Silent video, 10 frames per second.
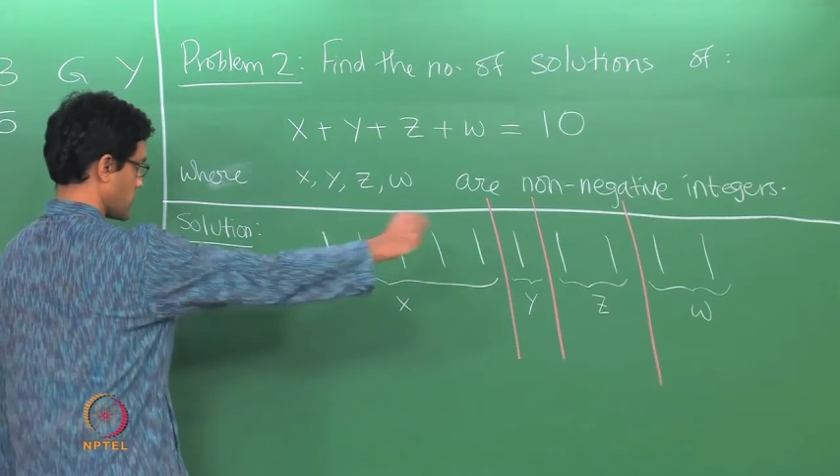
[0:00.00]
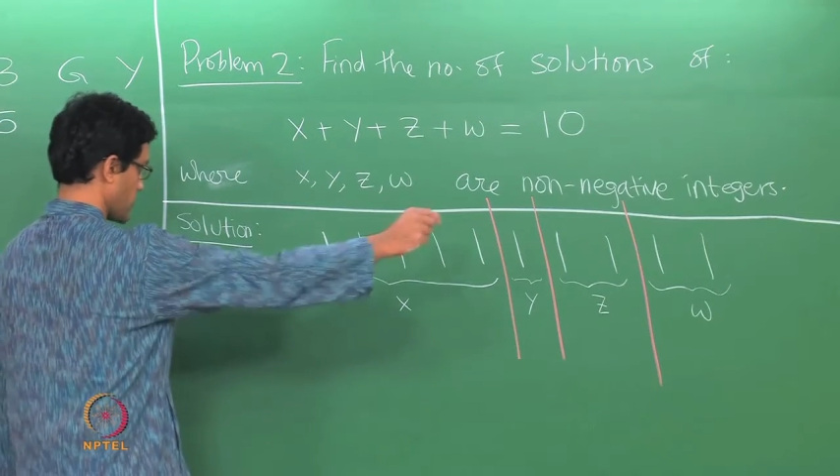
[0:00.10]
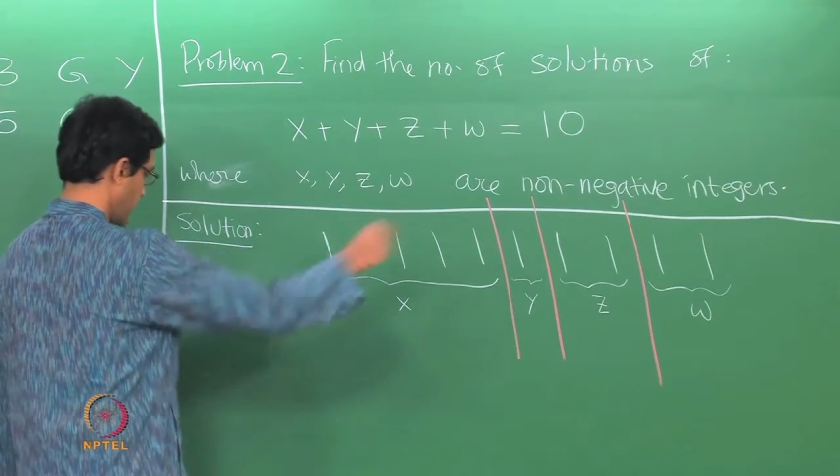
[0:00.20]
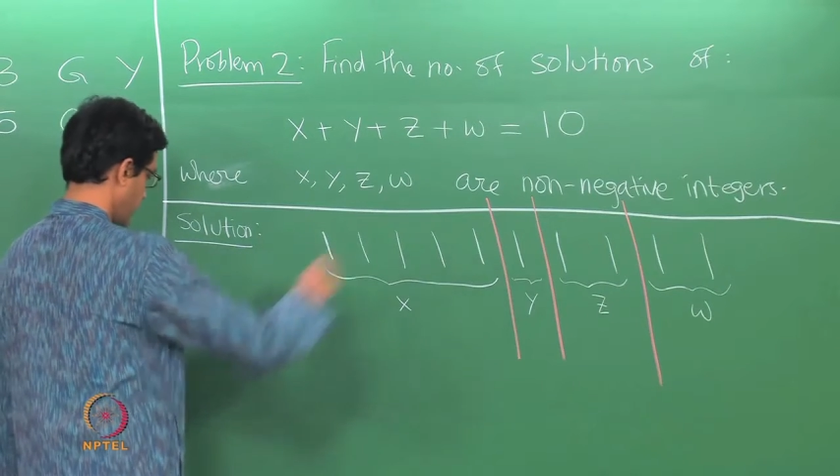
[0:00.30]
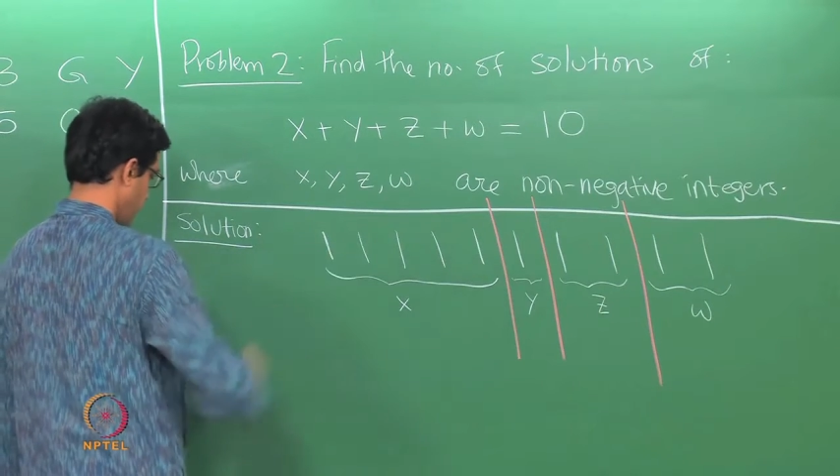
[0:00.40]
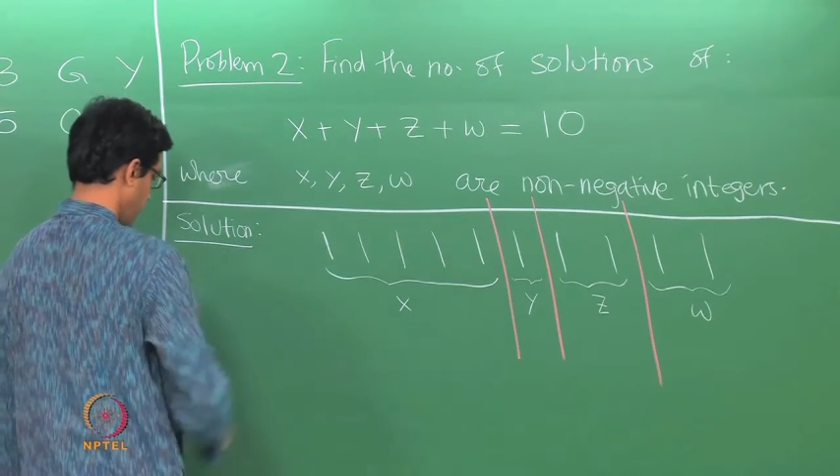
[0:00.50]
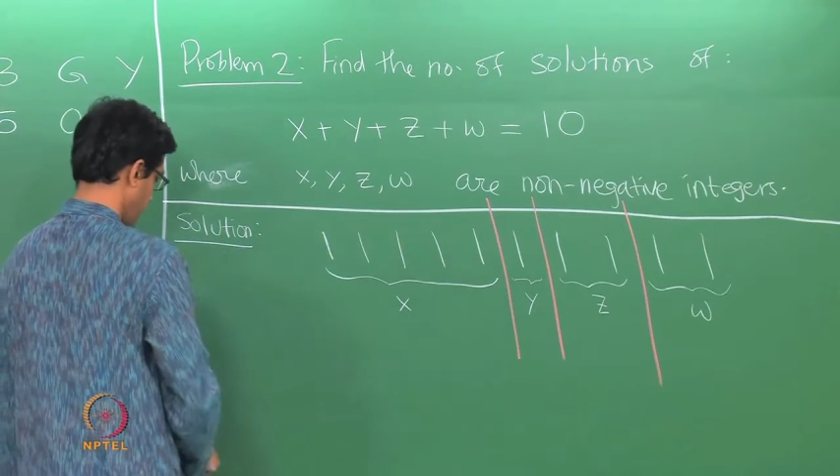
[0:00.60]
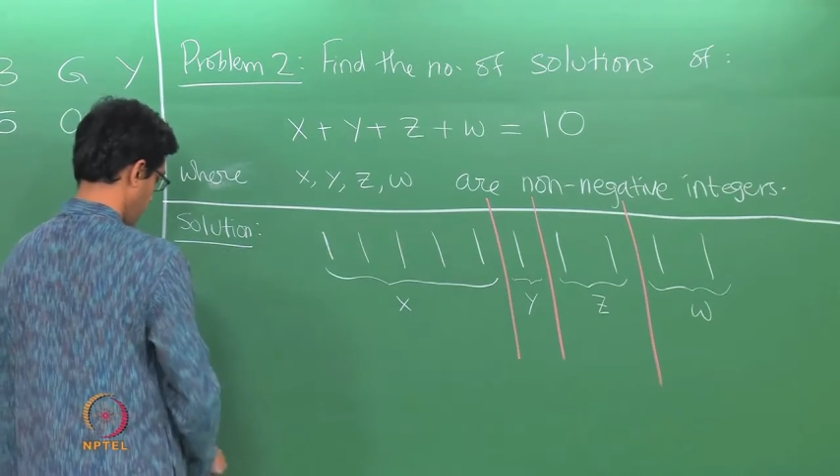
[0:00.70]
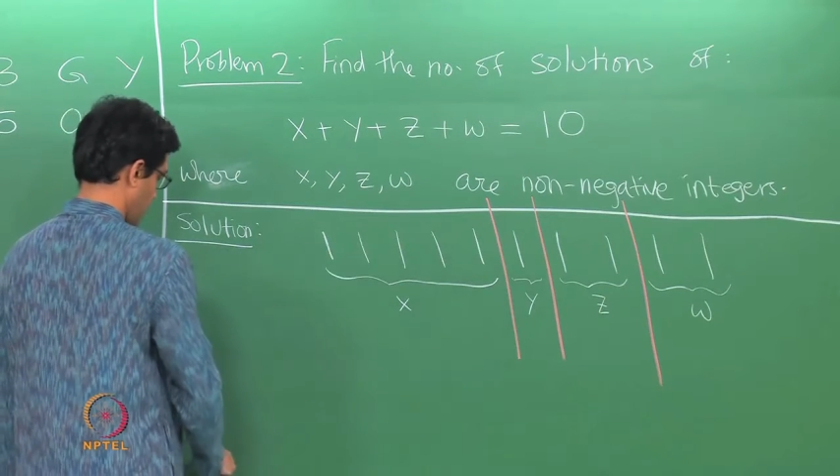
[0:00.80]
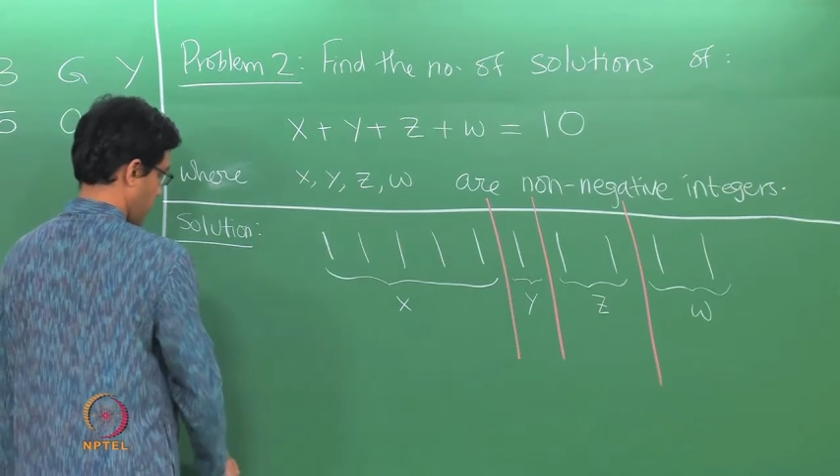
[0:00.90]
entire